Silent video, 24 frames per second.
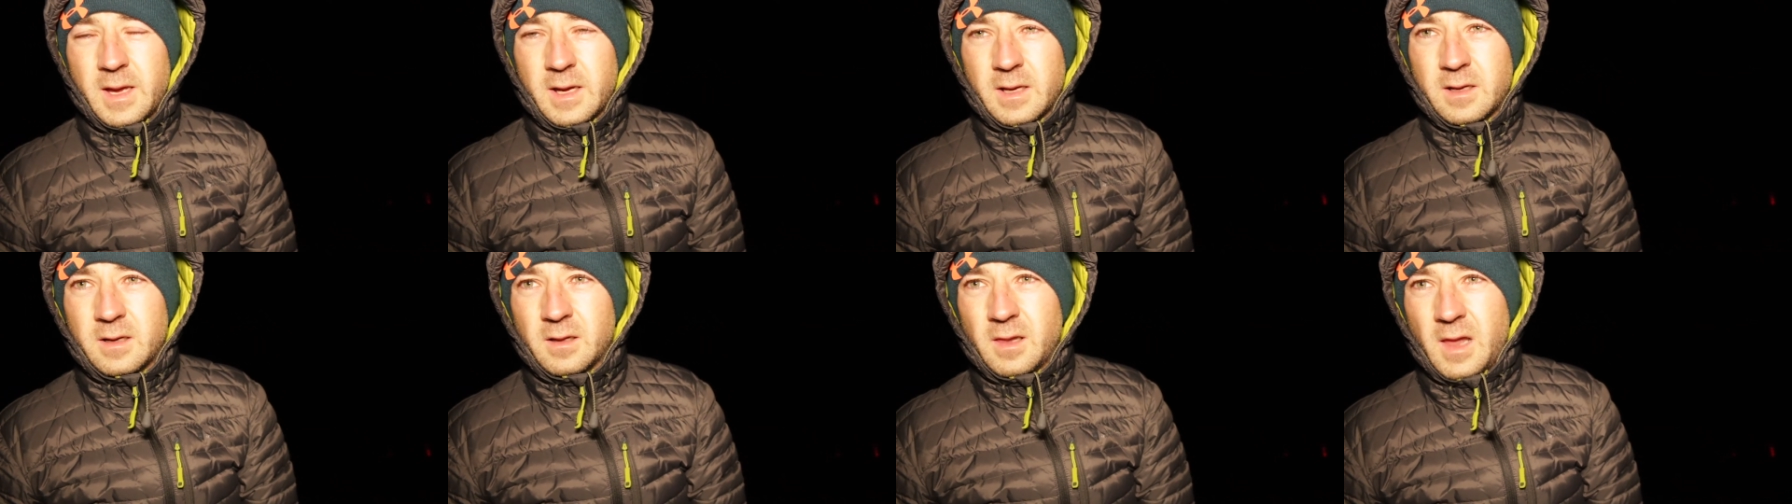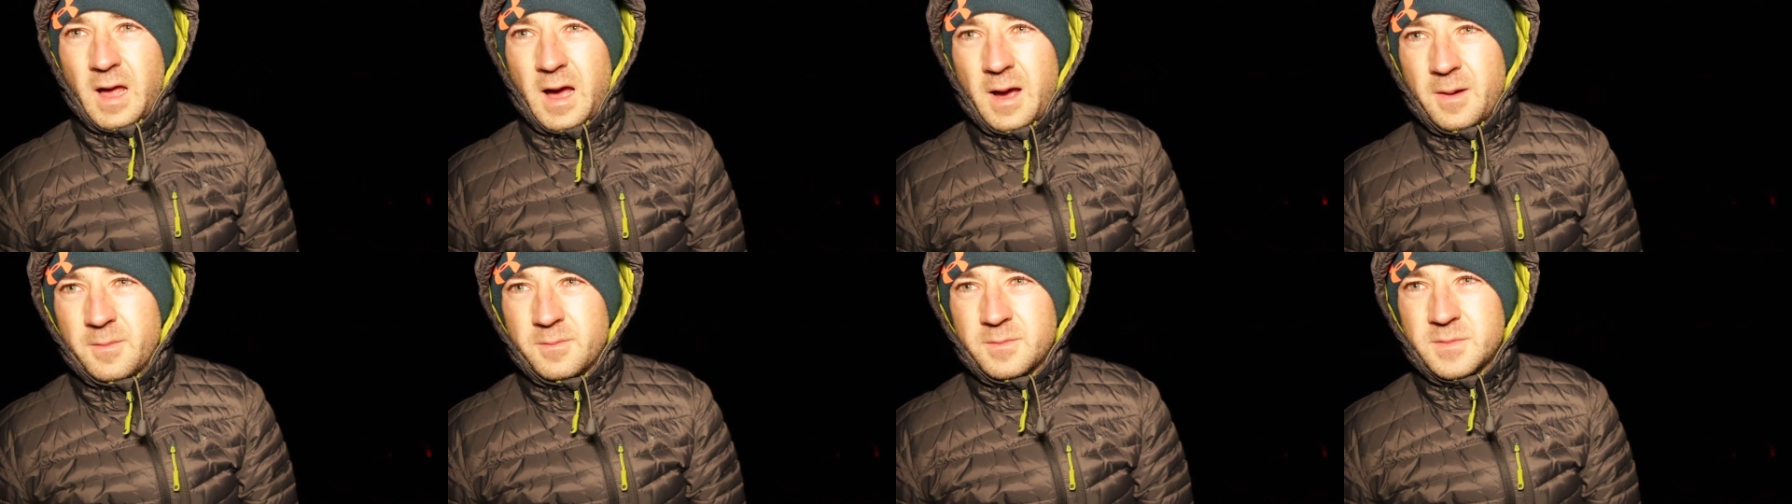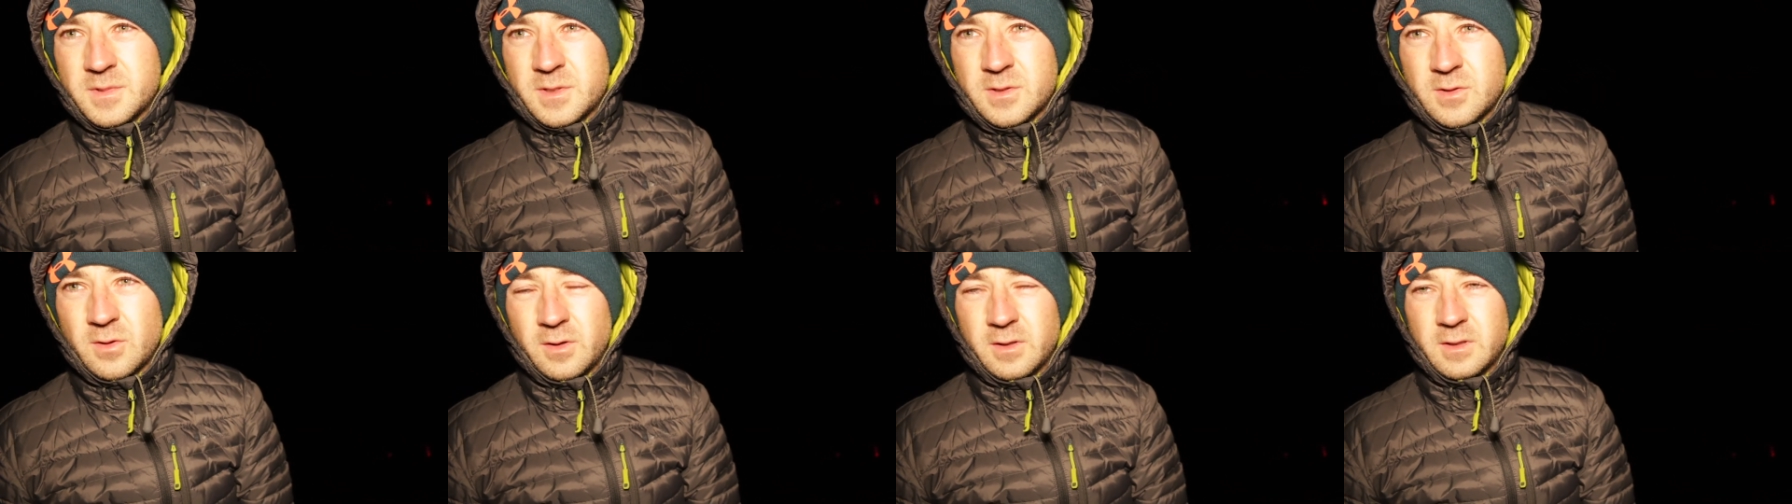Glam
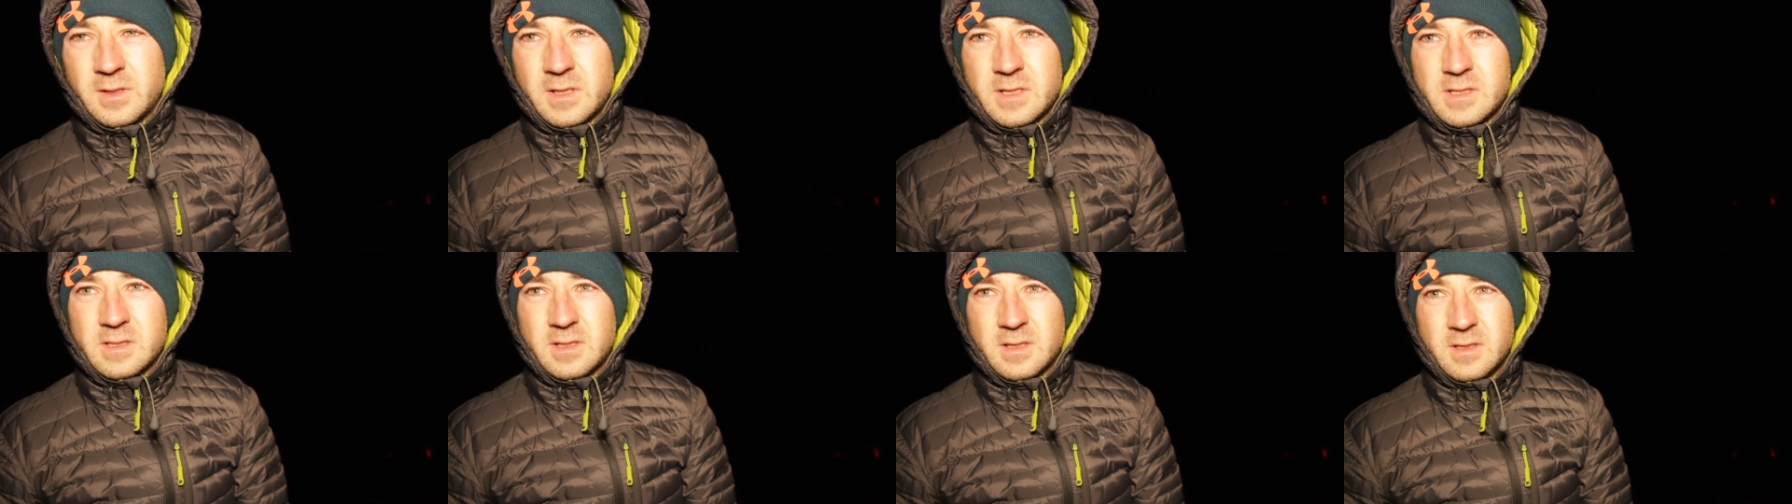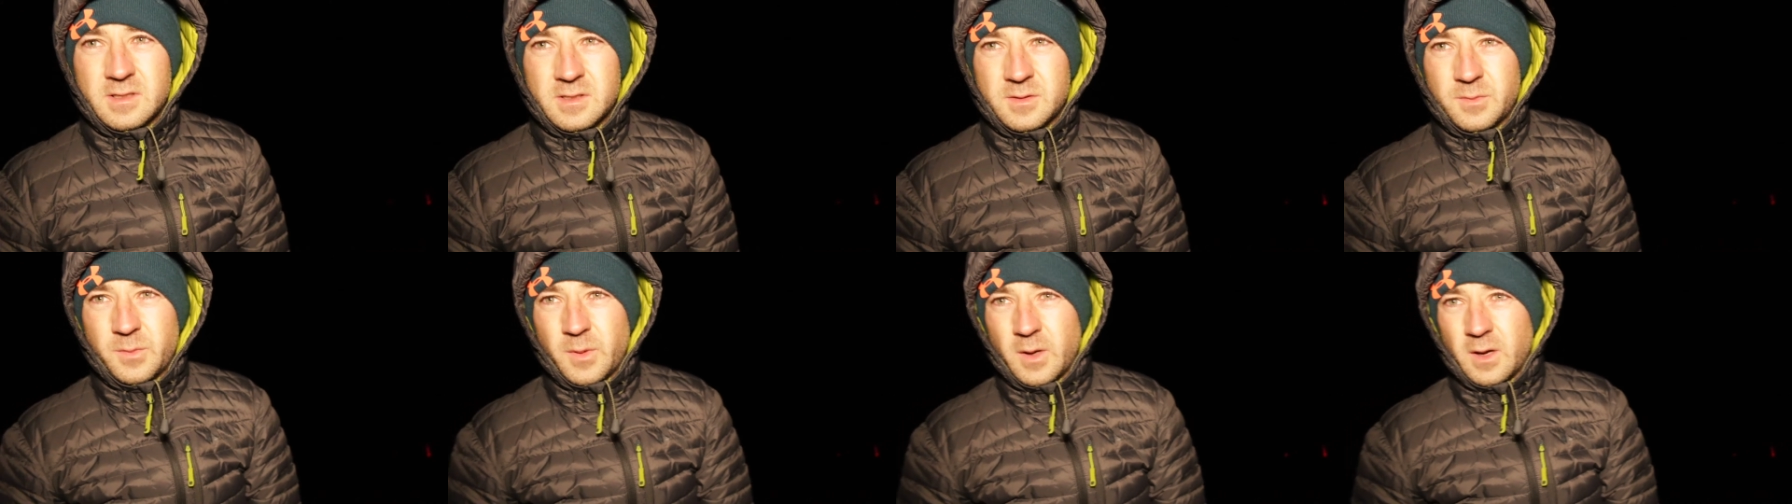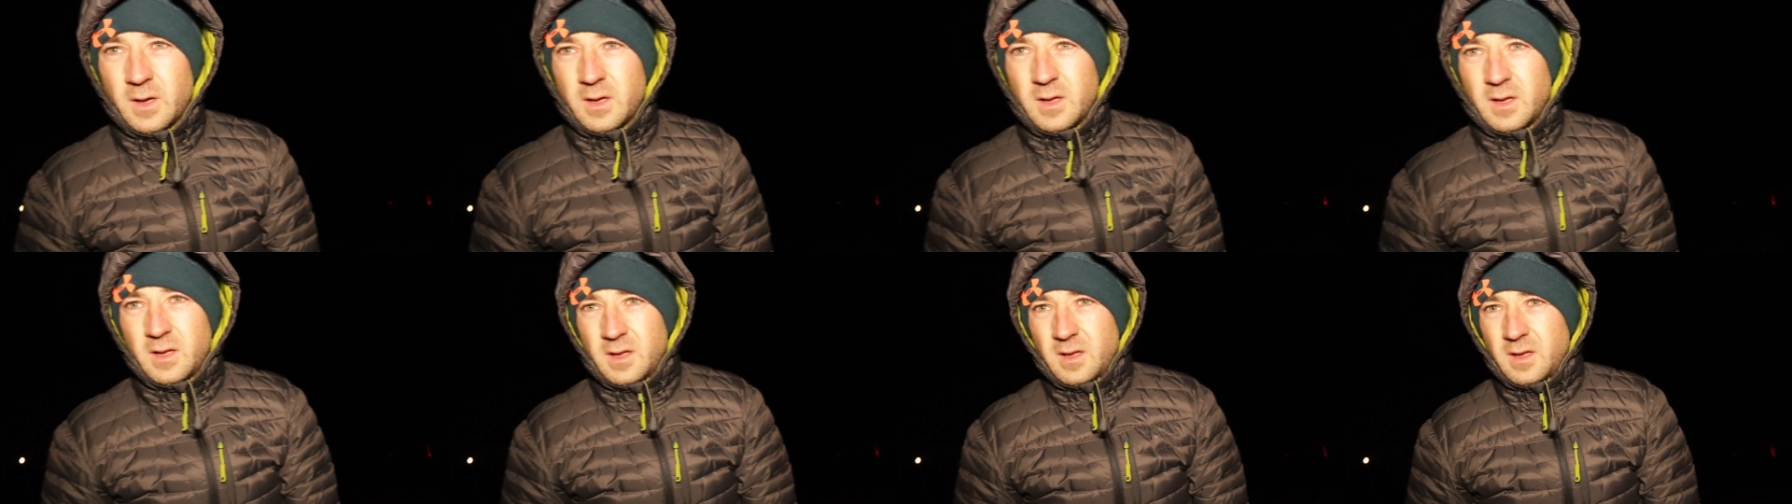sort of distance, but
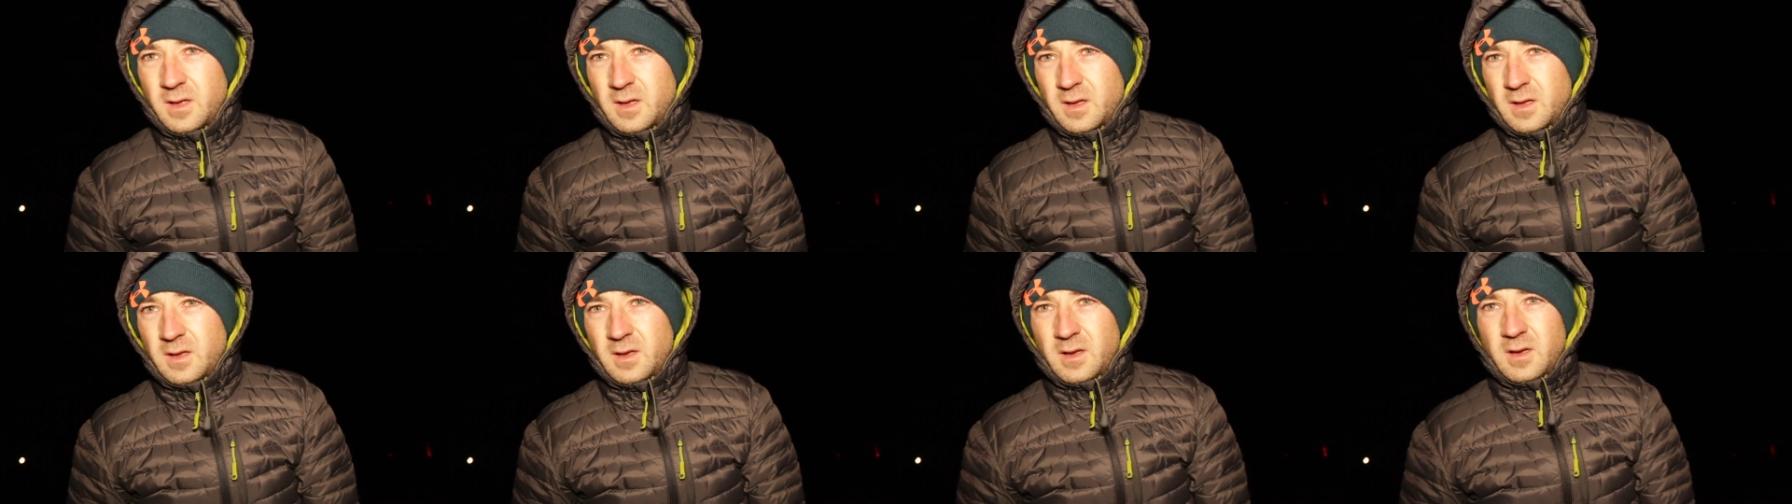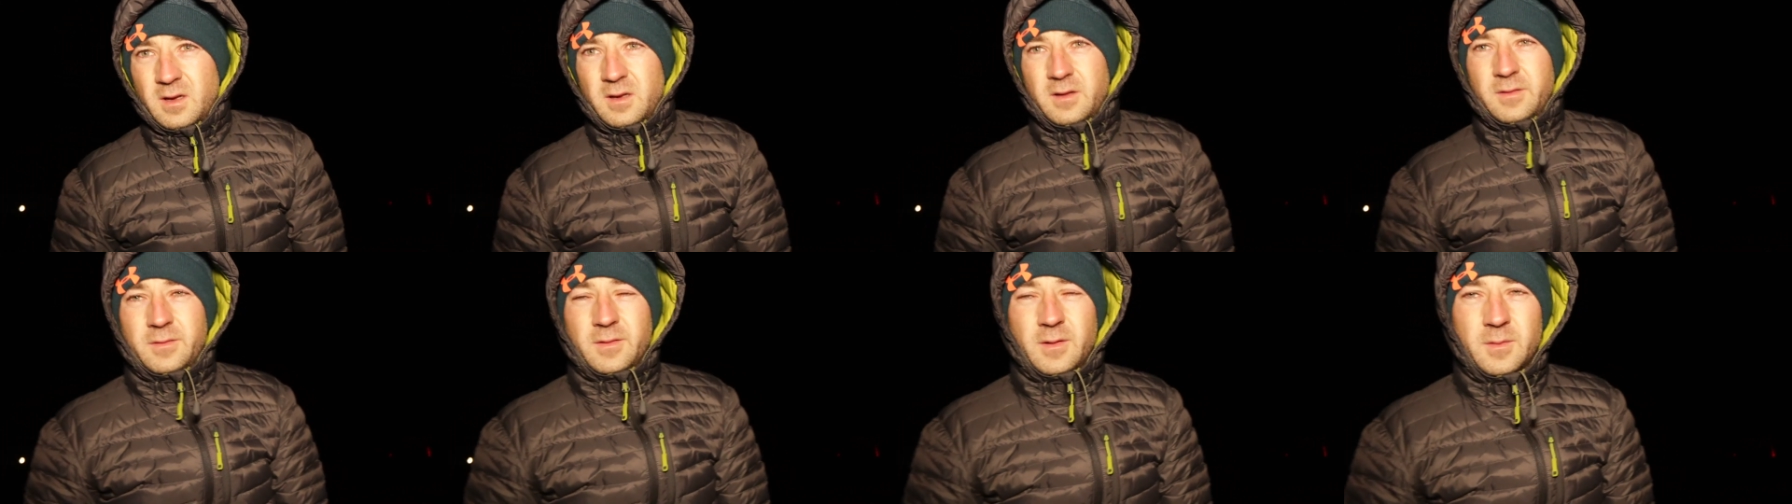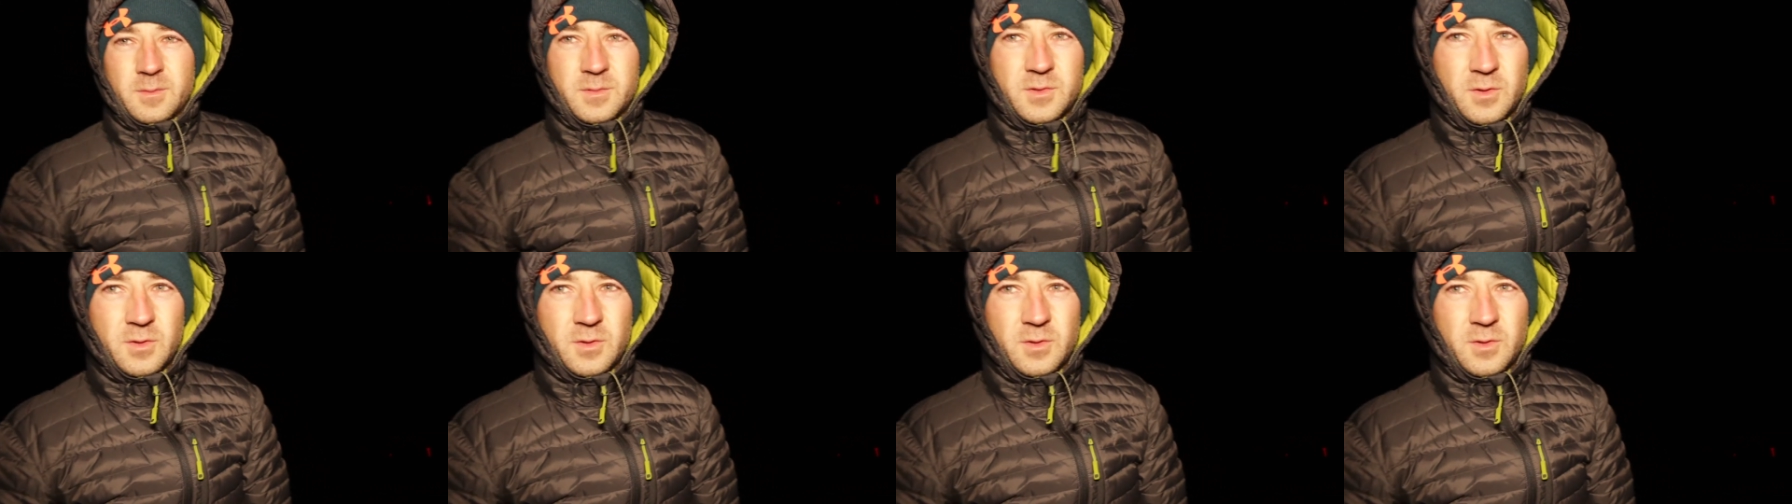I'm